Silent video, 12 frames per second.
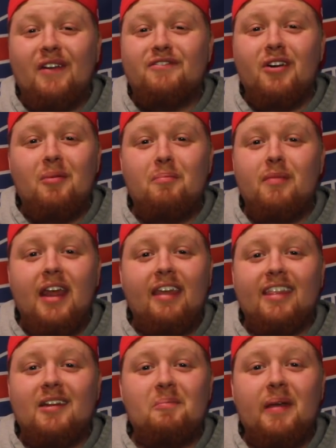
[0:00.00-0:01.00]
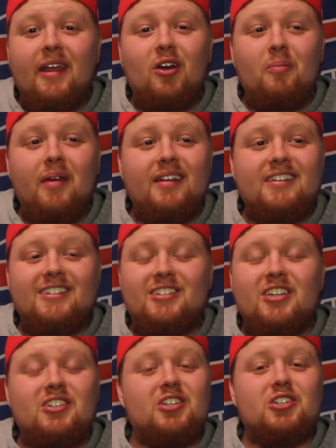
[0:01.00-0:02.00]
from Nathan Peterman
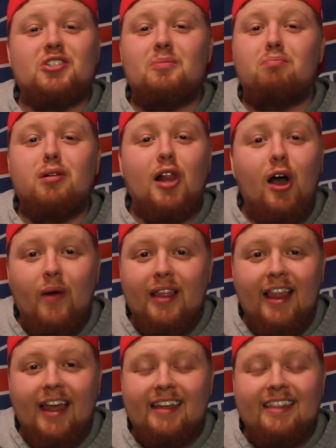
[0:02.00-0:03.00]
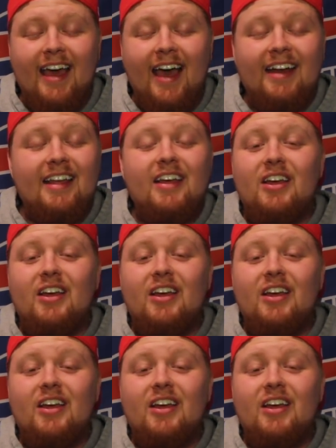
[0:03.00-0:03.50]
to just blow it like that.